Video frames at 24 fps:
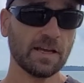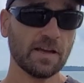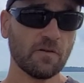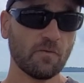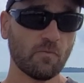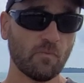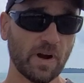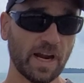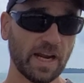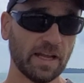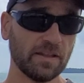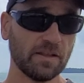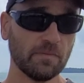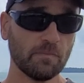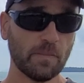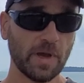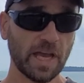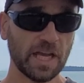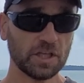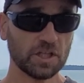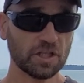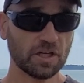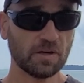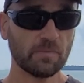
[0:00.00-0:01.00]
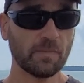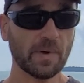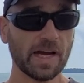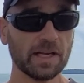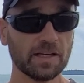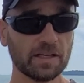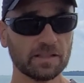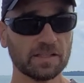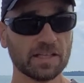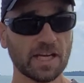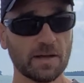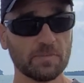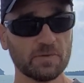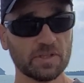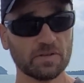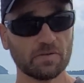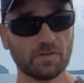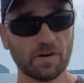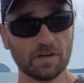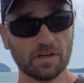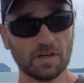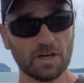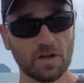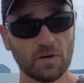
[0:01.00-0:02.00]
where the major or minor time is
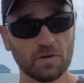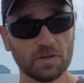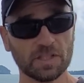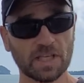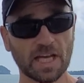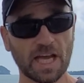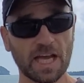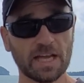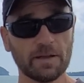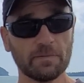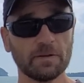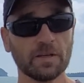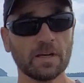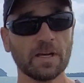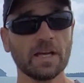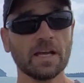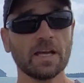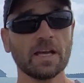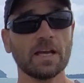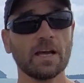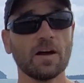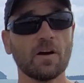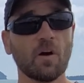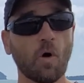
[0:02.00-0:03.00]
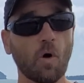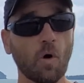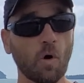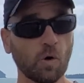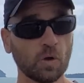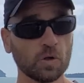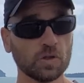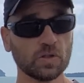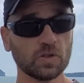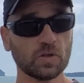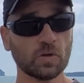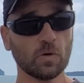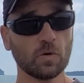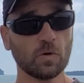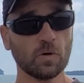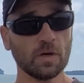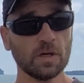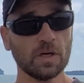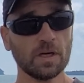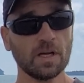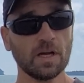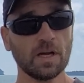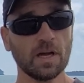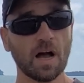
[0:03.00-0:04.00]
around low tide, also
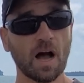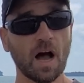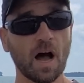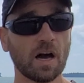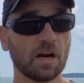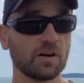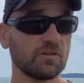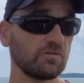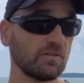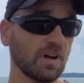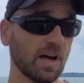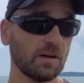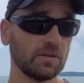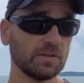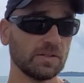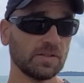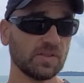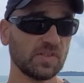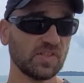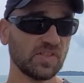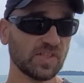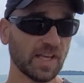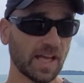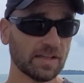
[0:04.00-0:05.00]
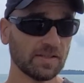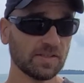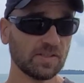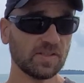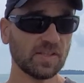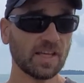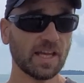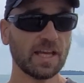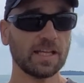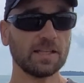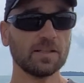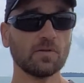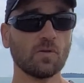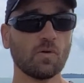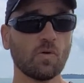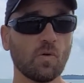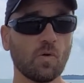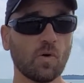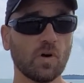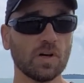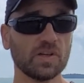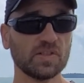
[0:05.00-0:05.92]
are around sunset or